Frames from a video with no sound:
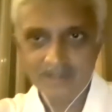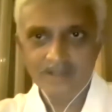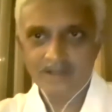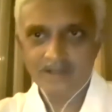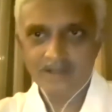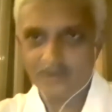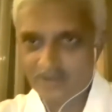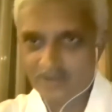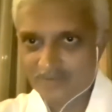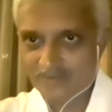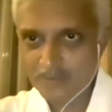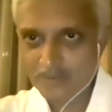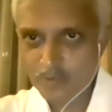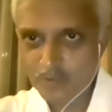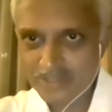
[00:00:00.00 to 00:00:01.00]
okay one
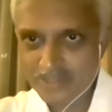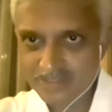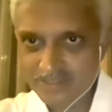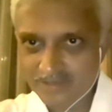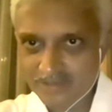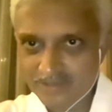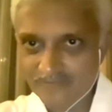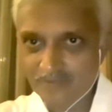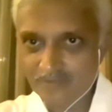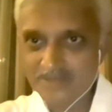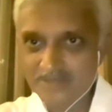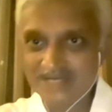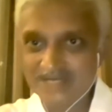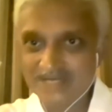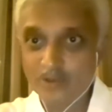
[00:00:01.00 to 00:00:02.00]
more question from
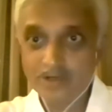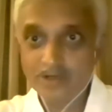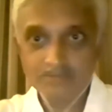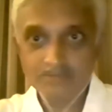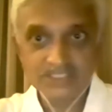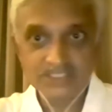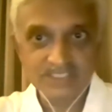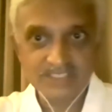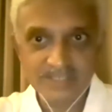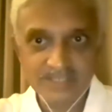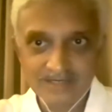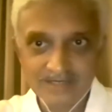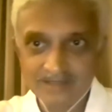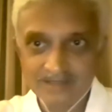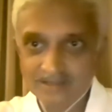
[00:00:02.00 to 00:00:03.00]
an anonymous
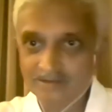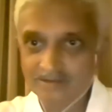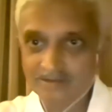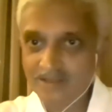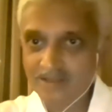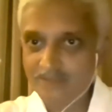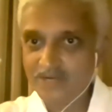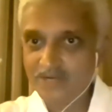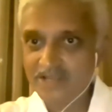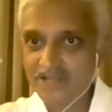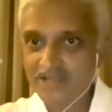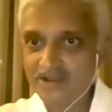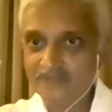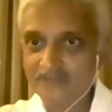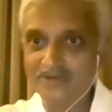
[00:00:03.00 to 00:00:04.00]
attendee is hi
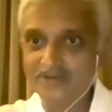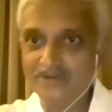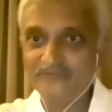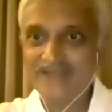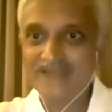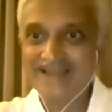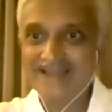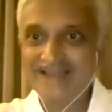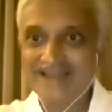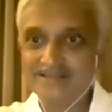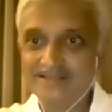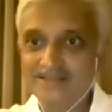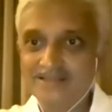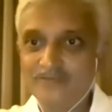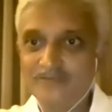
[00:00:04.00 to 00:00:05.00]
malaika i've been a fan
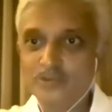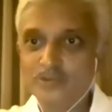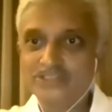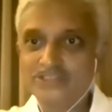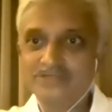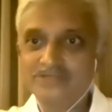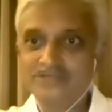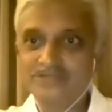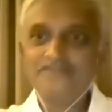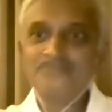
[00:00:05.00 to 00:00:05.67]
since i watched